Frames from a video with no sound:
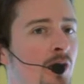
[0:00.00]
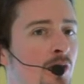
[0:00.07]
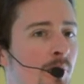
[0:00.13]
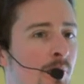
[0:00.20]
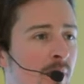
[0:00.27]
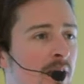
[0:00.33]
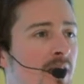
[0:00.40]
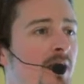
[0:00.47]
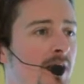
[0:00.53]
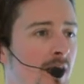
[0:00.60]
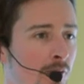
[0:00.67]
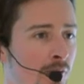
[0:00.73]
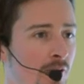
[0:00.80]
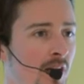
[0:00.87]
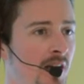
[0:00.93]
to be
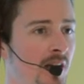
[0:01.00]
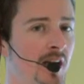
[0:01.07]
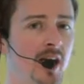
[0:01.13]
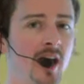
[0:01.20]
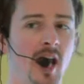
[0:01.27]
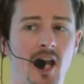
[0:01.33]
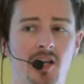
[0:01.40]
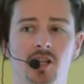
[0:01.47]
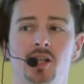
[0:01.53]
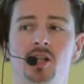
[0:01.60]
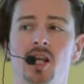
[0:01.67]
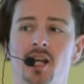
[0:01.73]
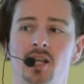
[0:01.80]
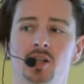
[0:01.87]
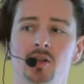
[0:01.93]
different. Actually,
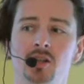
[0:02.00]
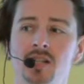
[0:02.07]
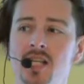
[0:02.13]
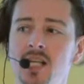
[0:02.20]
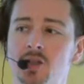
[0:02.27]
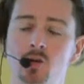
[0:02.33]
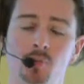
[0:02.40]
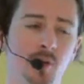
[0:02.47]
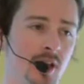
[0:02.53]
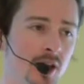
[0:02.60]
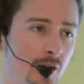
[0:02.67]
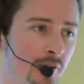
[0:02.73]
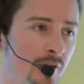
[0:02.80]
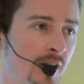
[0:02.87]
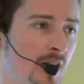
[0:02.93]
like you need to be
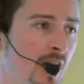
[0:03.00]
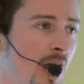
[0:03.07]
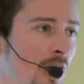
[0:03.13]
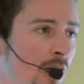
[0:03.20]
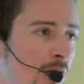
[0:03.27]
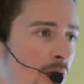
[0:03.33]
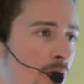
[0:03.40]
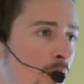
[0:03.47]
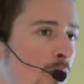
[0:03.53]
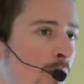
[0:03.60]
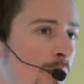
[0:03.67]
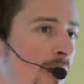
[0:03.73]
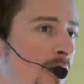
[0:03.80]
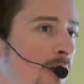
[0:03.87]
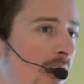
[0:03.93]
different to
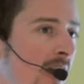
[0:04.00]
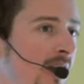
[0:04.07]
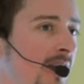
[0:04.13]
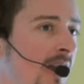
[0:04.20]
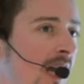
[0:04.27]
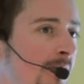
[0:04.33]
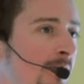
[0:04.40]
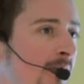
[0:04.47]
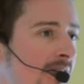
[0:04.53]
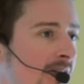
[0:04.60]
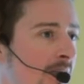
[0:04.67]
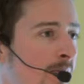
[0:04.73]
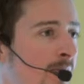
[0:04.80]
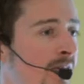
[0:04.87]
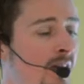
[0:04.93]
be recognized,
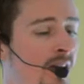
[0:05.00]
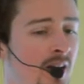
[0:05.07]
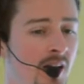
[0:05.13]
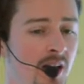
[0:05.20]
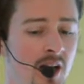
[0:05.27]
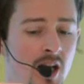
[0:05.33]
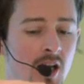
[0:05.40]
perceivable